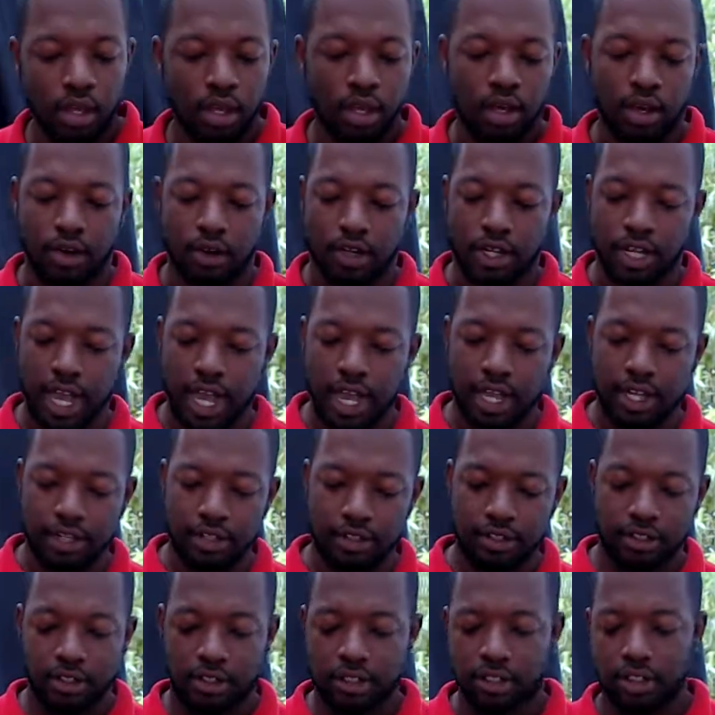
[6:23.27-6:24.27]
Okay,
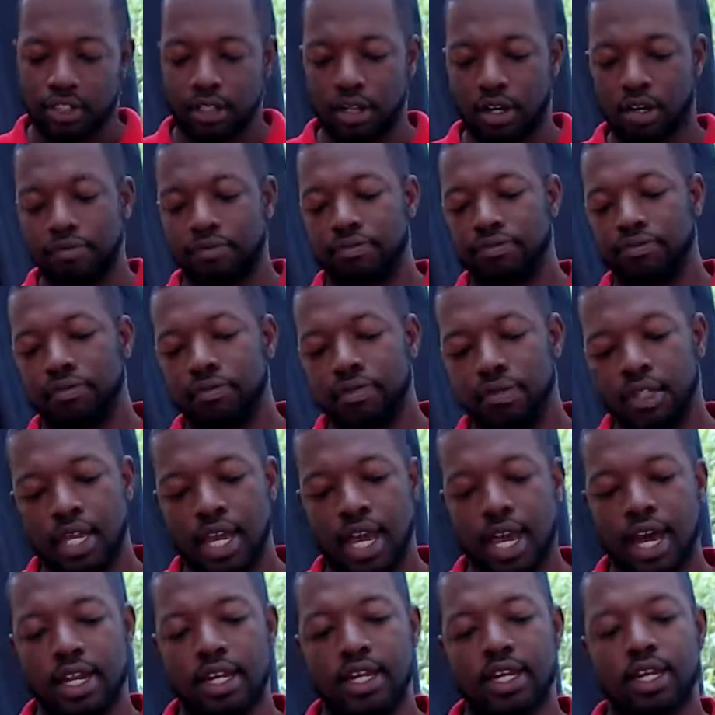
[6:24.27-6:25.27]
so
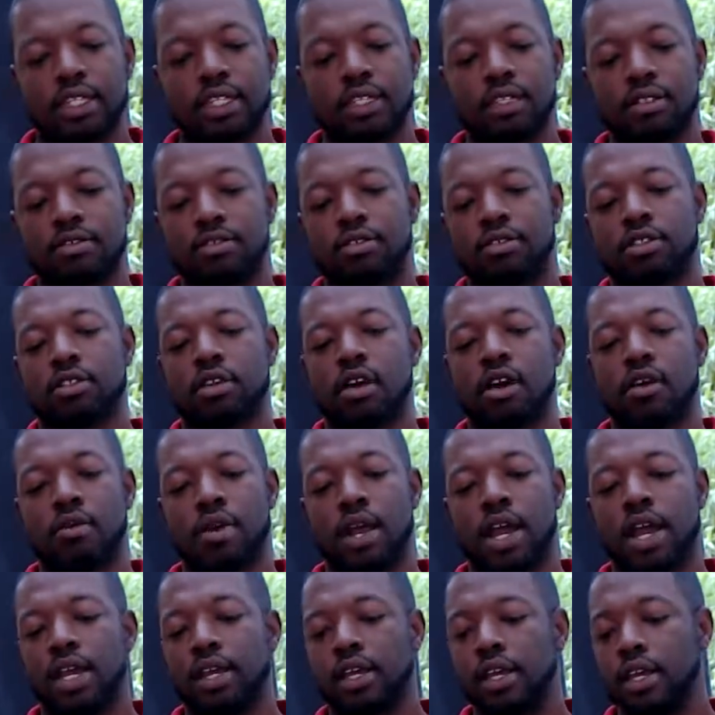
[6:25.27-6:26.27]
yeah, this saw
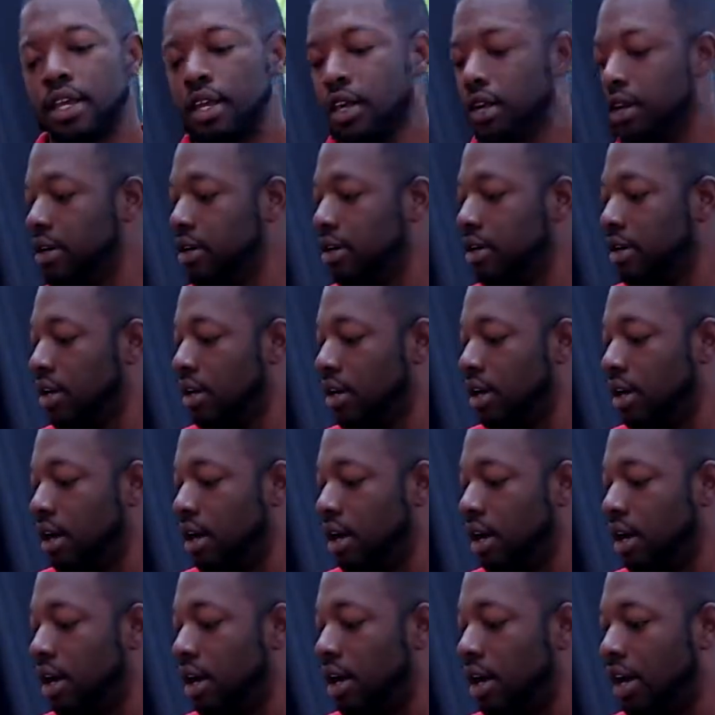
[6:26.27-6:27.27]
right here,
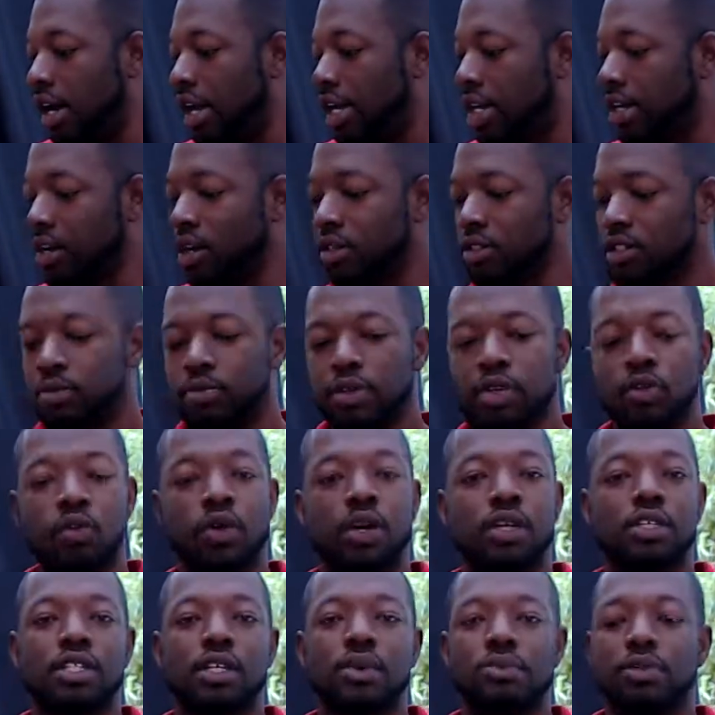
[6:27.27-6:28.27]
it cost me
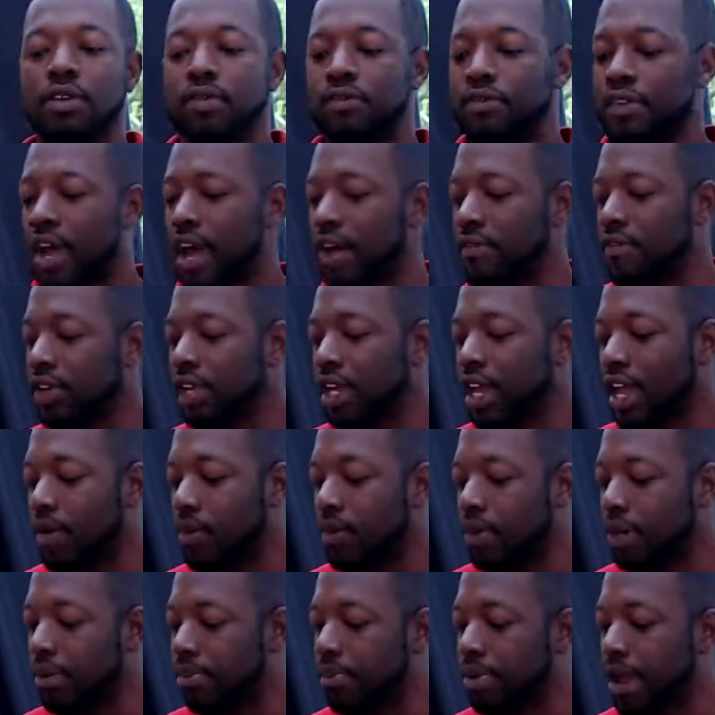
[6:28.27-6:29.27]
$175. It came
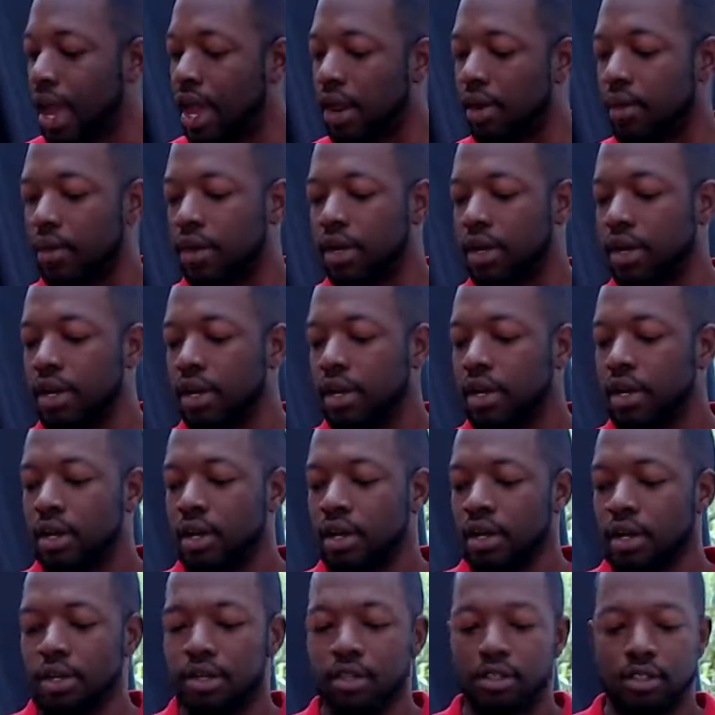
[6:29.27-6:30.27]
with a battery,
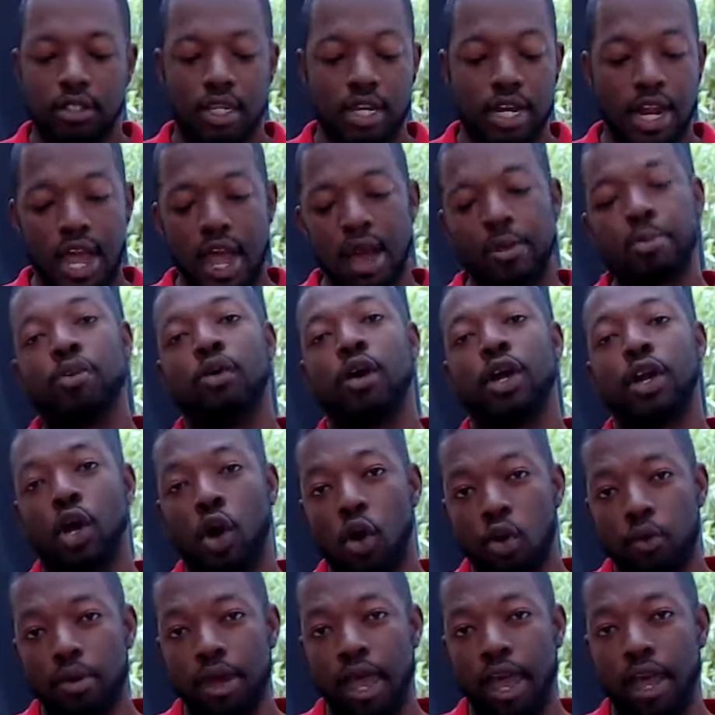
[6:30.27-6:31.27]
the
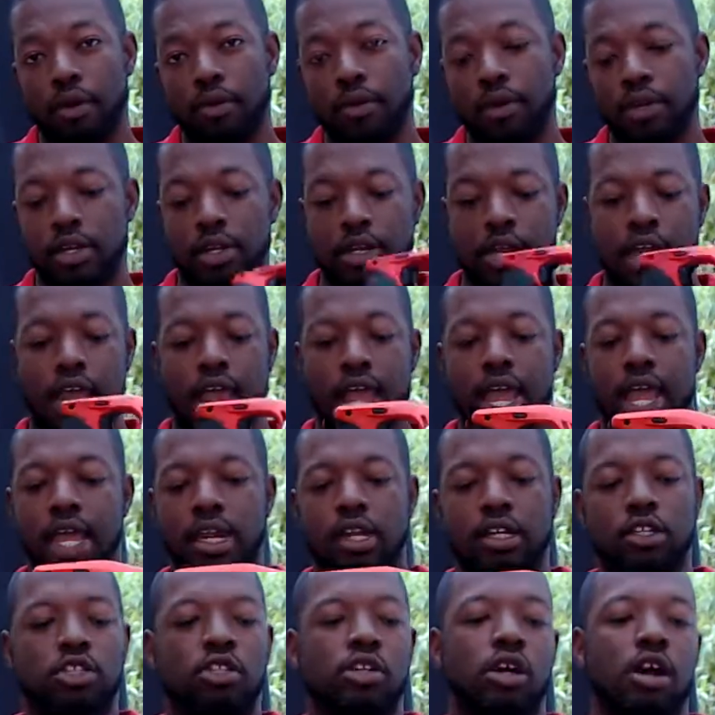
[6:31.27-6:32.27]
9.0 battery, and a
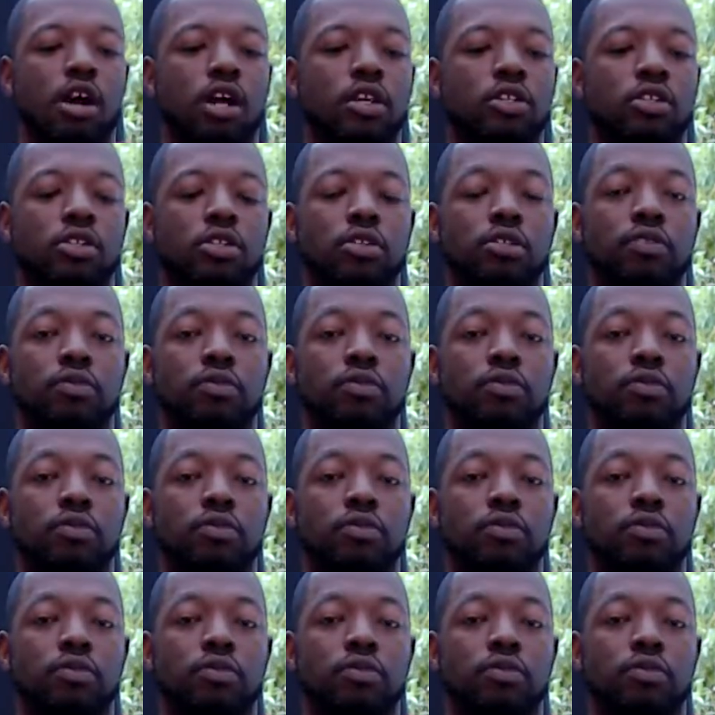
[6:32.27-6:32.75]
charger.